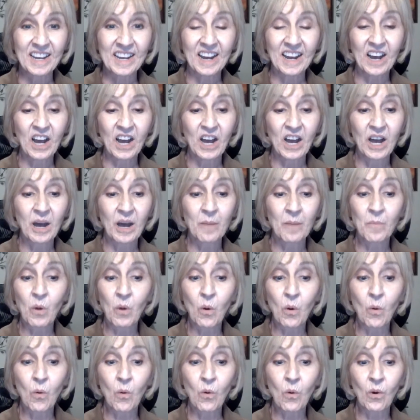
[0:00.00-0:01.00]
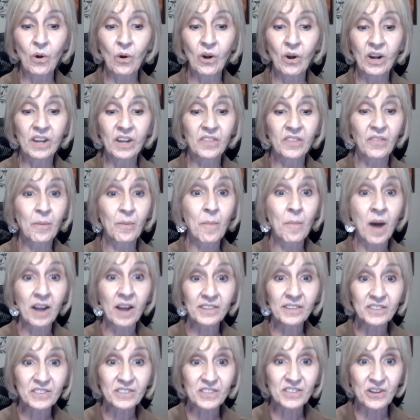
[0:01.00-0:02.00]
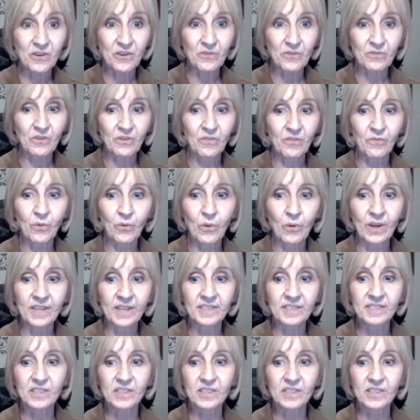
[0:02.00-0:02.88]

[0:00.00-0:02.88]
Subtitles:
or the monotone voice.